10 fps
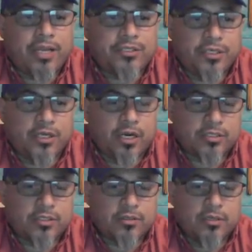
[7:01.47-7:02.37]
in your
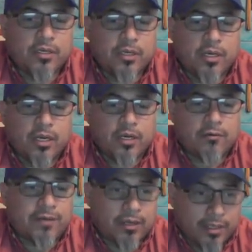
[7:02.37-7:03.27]
HD docs
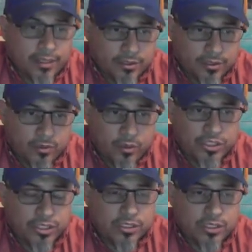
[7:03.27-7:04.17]
file
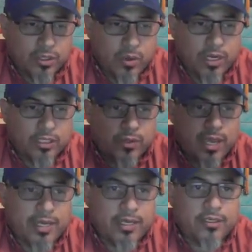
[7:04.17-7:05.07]
editor, which is
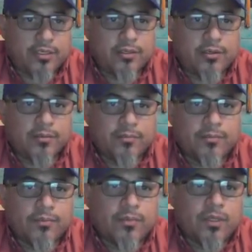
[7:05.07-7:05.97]
going into edit
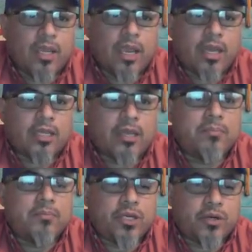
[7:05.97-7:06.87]

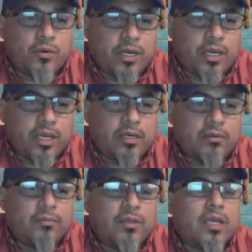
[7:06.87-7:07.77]
and then
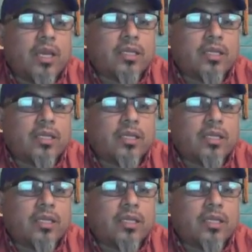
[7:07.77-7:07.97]
generating it.